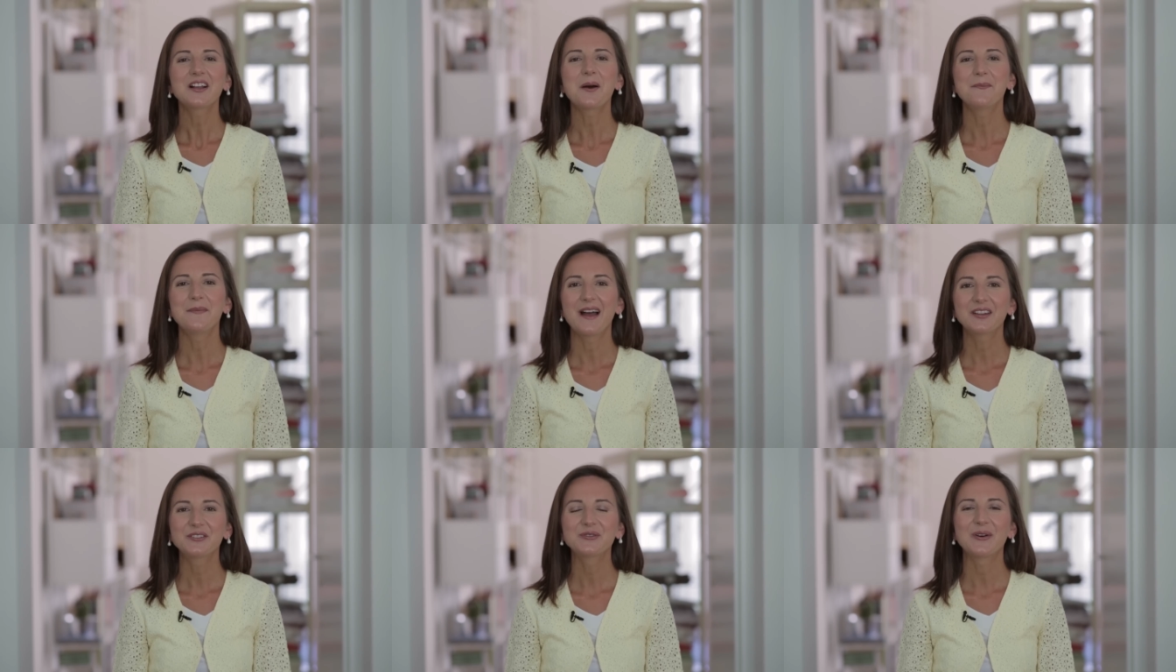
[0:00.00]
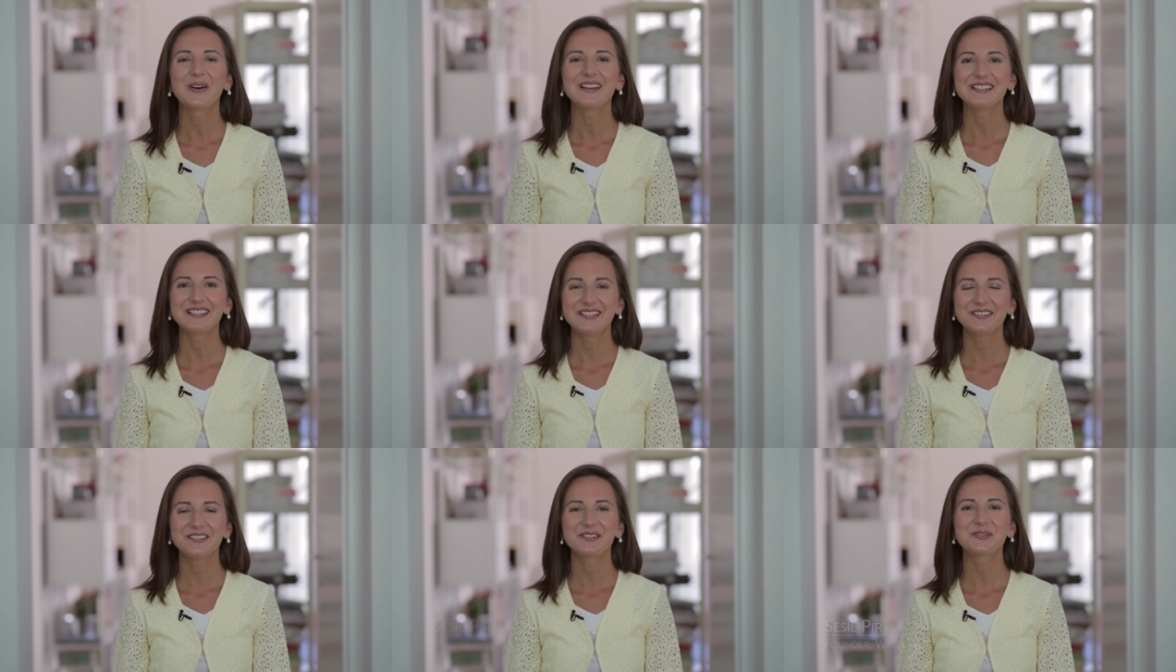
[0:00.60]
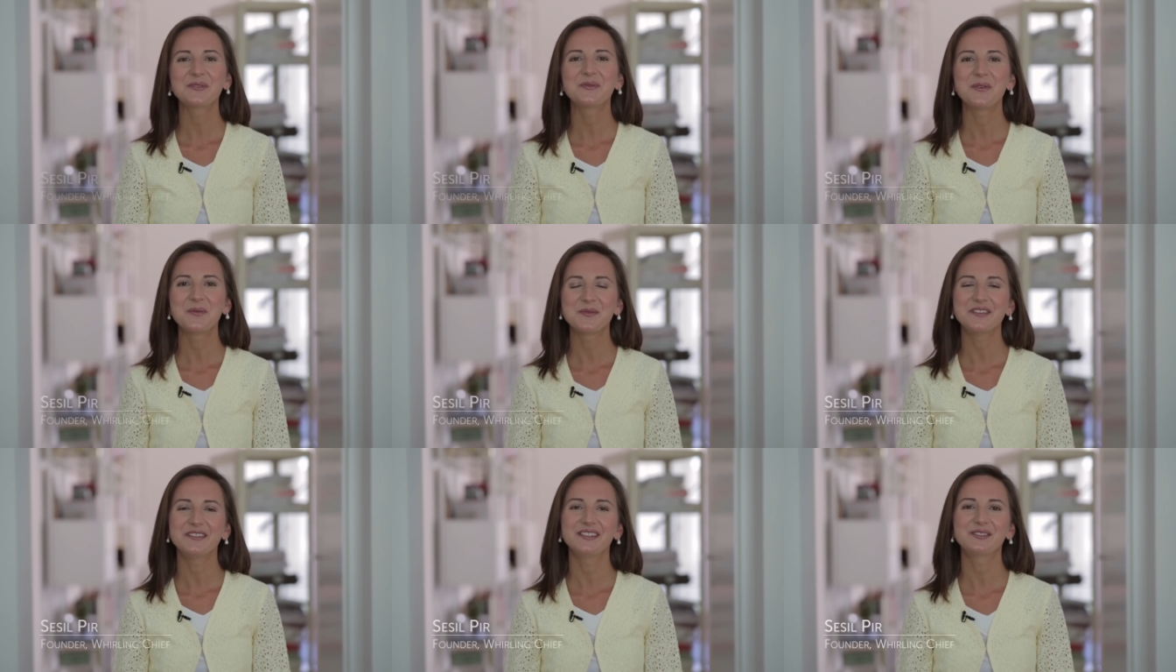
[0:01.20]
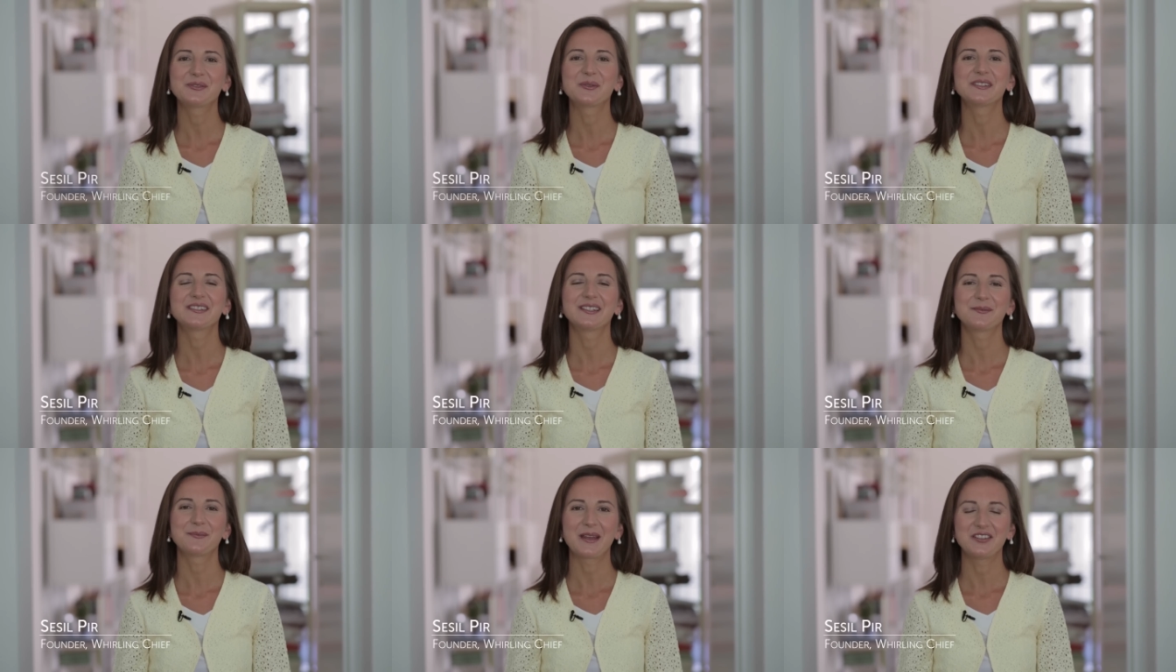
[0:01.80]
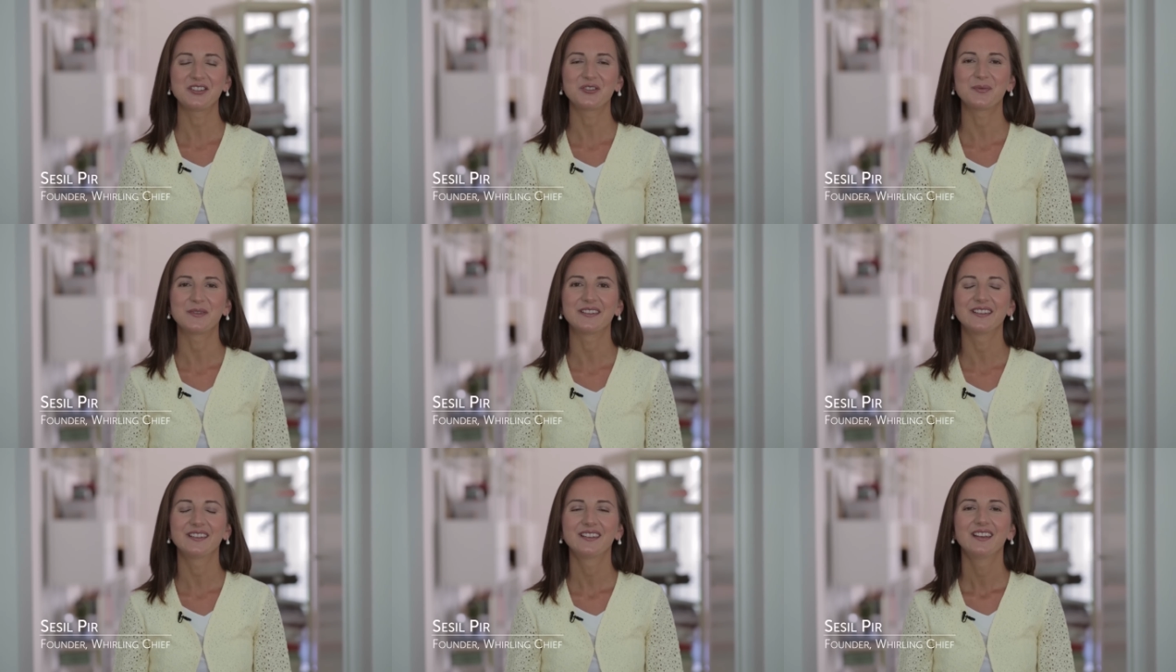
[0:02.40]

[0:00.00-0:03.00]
Welcome back to our series of human resources management.